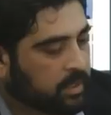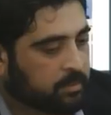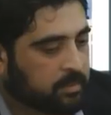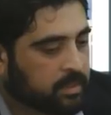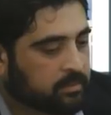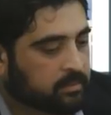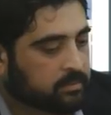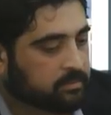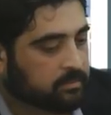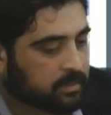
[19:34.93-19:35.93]

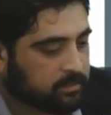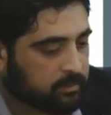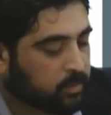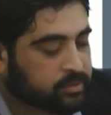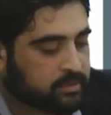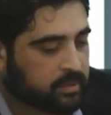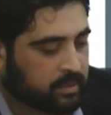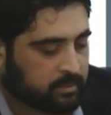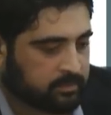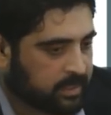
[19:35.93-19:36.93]
I
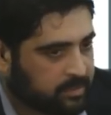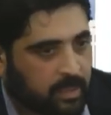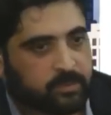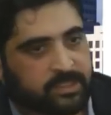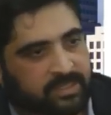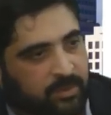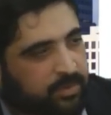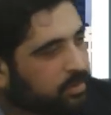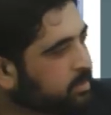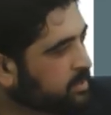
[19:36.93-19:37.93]
would say Saudi
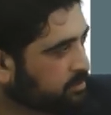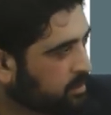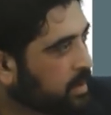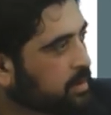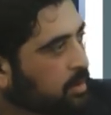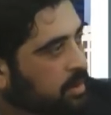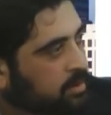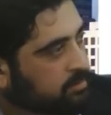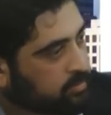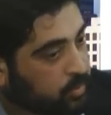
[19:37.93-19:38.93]
Arabia and Iran
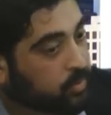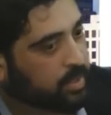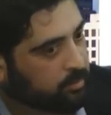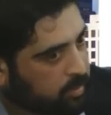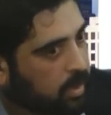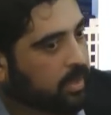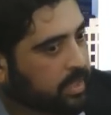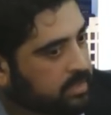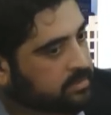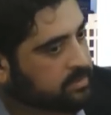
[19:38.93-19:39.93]
are good at
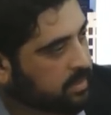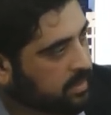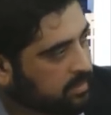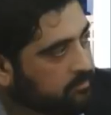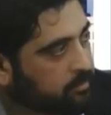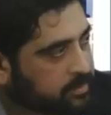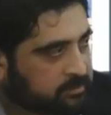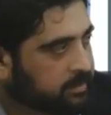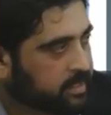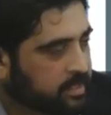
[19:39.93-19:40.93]
blocking information
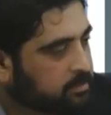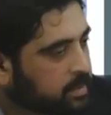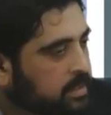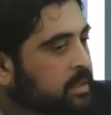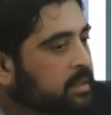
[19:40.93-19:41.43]
from getting in, but